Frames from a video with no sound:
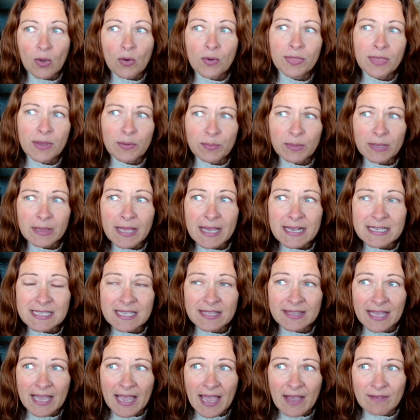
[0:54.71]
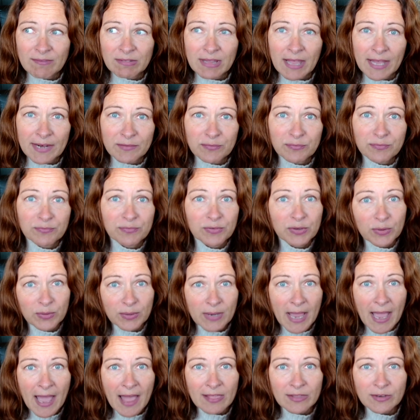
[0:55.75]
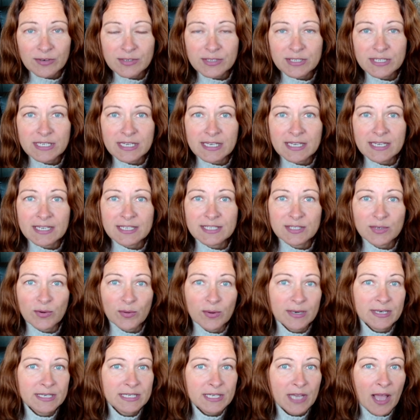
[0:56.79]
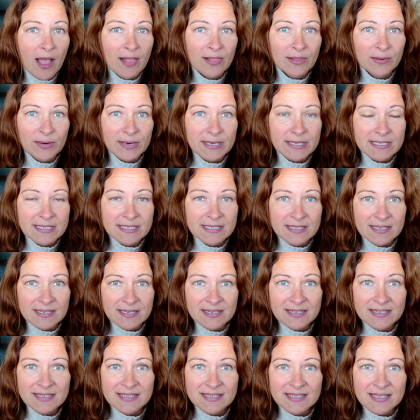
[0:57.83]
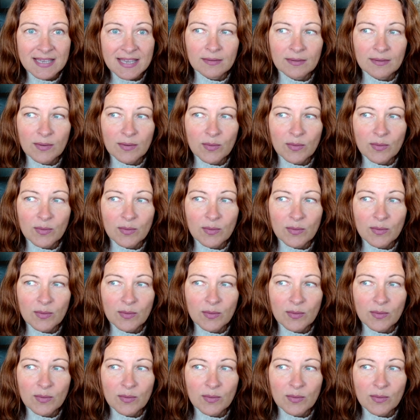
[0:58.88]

or they realize that they have a lot of food allergies or intolerances.